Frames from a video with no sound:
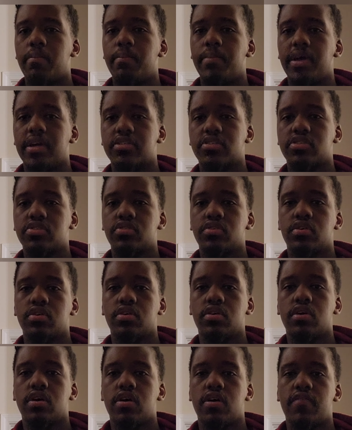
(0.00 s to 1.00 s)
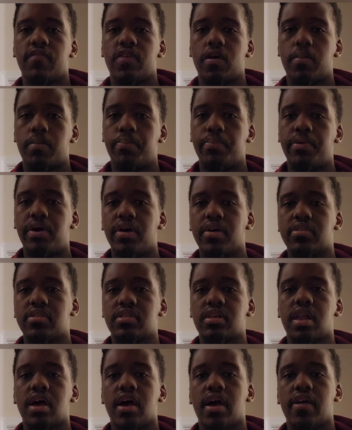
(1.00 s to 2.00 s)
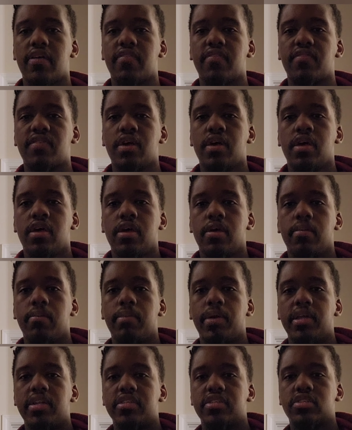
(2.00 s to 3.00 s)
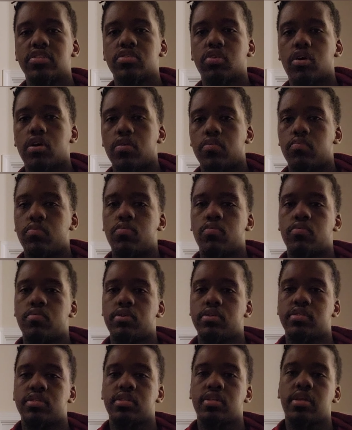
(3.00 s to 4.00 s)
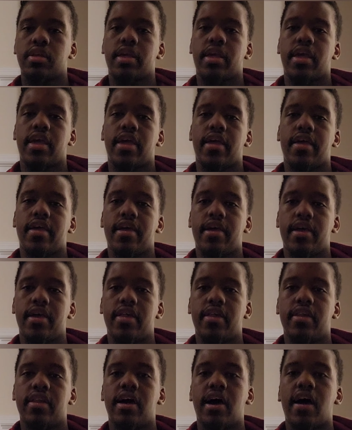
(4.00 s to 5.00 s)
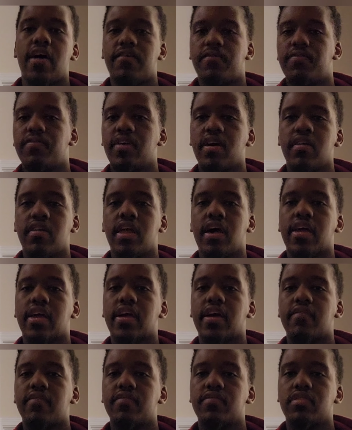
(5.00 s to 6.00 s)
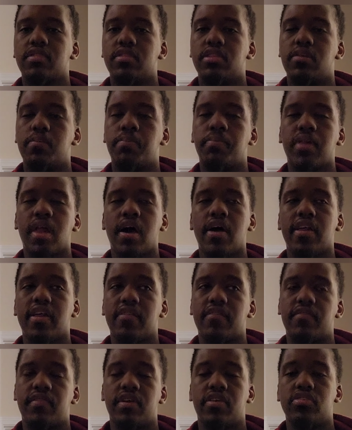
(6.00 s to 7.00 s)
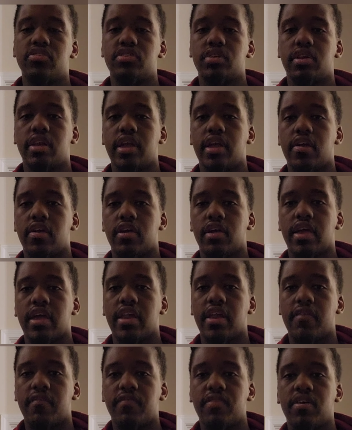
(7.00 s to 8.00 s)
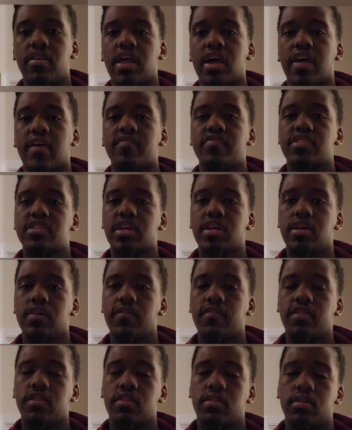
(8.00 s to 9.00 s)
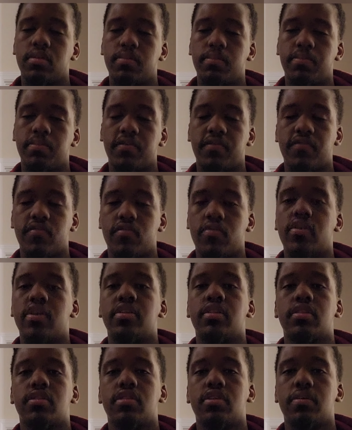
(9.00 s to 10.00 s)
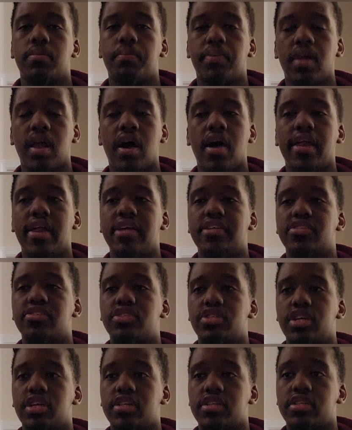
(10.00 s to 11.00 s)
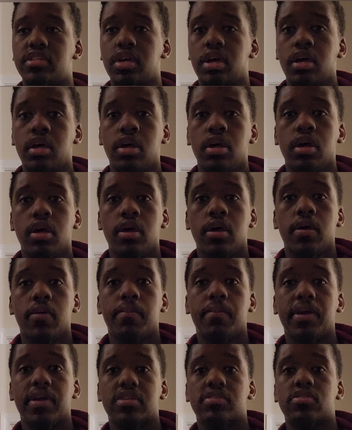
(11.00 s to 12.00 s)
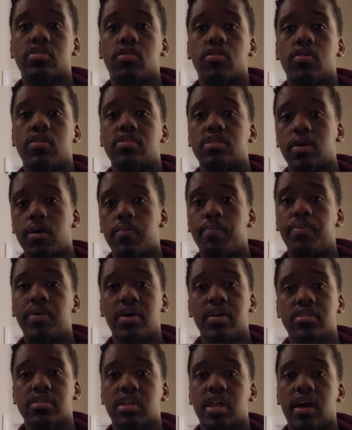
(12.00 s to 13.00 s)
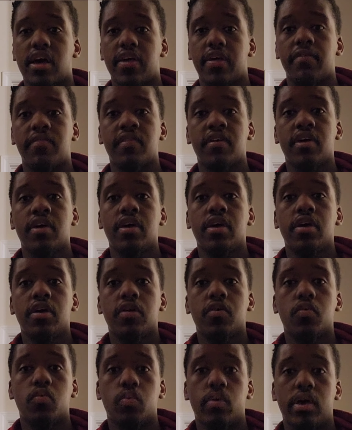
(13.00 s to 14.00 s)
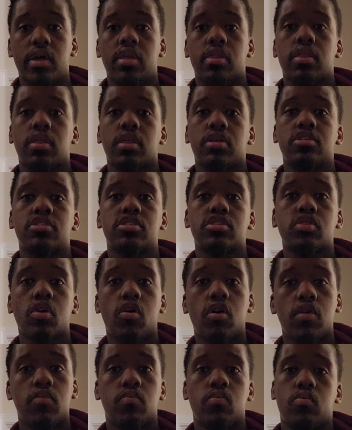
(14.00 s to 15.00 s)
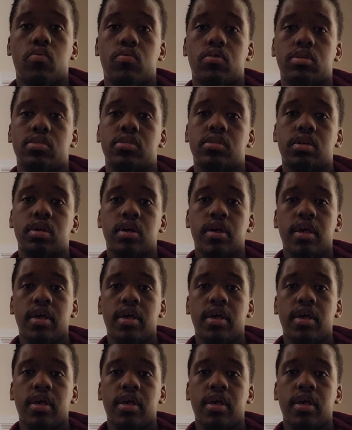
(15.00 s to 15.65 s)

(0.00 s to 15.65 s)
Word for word: mixture of A Bug's Life meets Star Wars and I felt like I, the plot is very generic, and I felt like I've seen it before. The plot is just Pixar's A Bug's Life with Star Wars,